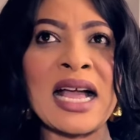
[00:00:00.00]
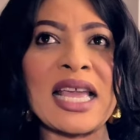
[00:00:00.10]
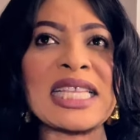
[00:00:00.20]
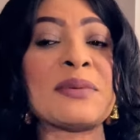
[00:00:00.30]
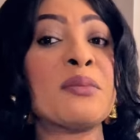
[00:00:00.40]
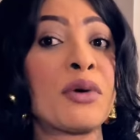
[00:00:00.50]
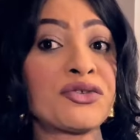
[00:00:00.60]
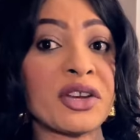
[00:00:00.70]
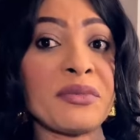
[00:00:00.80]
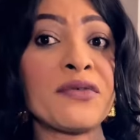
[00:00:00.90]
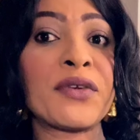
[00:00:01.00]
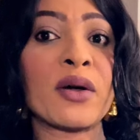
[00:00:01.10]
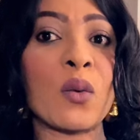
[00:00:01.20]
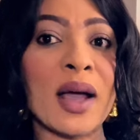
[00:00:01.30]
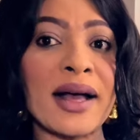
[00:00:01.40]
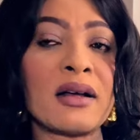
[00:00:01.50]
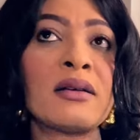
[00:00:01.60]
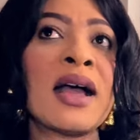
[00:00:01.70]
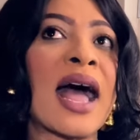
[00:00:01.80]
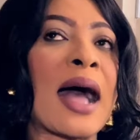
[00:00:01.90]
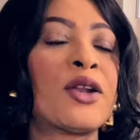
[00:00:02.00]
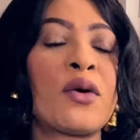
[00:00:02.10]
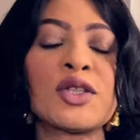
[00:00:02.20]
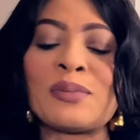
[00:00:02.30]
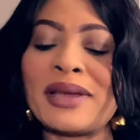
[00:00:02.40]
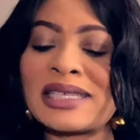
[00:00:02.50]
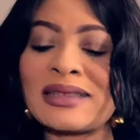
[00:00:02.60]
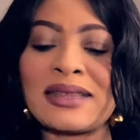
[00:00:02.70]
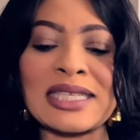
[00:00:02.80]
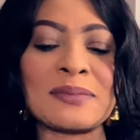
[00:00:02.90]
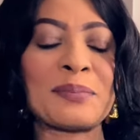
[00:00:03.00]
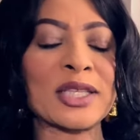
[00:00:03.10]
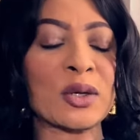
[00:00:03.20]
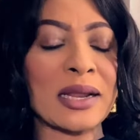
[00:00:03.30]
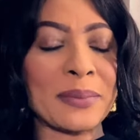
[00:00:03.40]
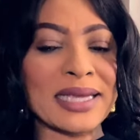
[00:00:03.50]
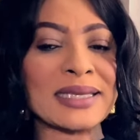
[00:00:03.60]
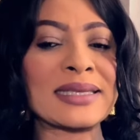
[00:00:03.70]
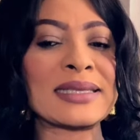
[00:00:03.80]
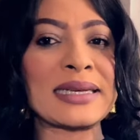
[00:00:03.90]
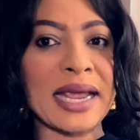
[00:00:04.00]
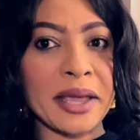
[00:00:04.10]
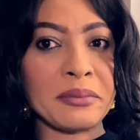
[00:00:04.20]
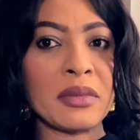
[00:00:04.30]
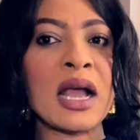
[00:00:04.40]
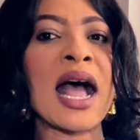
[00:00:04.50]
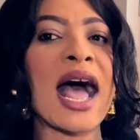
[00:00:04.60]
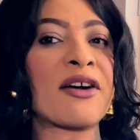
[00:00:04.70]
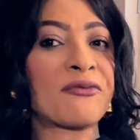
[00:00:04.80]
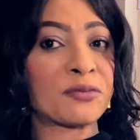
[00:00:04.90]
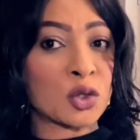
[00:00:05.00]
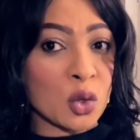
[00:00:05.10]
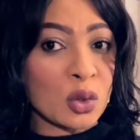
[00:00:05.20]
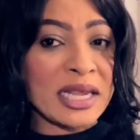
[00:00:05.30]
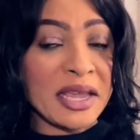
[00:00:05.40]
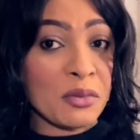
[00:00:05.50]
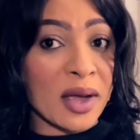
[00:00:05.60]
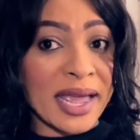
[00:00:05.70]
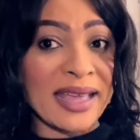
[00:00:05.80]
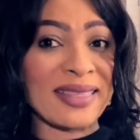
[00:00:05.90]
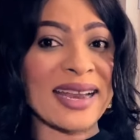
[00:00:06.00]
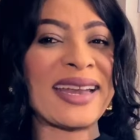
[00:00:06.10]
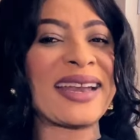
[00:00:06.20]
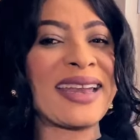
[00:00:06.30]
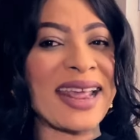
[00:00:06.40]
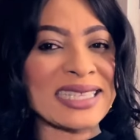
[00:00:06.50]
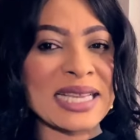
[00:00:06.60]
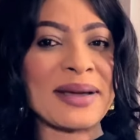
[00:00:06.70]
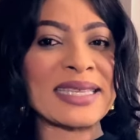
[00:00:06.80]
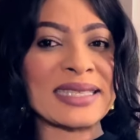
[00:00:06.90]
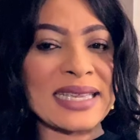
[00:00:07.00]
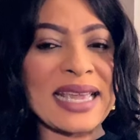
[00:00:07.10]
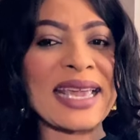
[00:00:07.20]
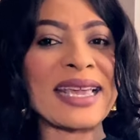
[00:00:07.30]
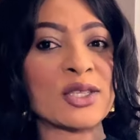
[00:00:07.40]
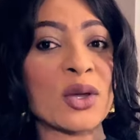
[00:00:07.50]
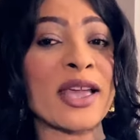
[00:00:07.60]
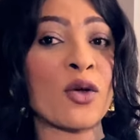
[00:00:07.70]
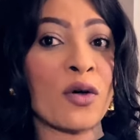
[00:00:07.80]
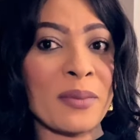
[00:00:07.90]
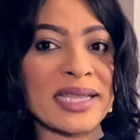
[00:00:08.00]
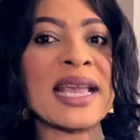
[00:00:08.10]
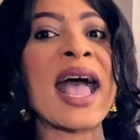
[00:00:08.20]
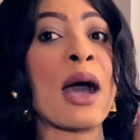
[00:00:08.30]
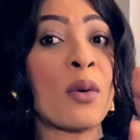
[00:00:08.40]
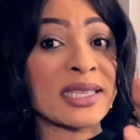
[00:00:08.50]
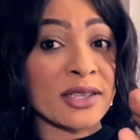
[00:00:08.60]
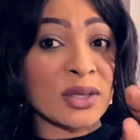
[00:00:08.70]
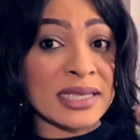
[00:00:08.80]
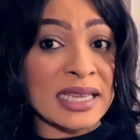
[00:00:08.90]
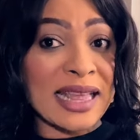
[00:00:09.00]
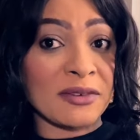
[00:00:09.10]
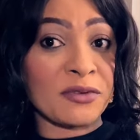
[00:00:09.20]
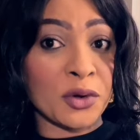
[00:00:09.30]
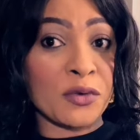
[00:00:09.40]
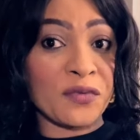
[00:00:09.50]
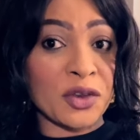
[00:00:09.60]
it's been bothering me for a while. I don't want to mention this particular person's name. I've told him or her that the next time I see his or her comments, I want her to see that video.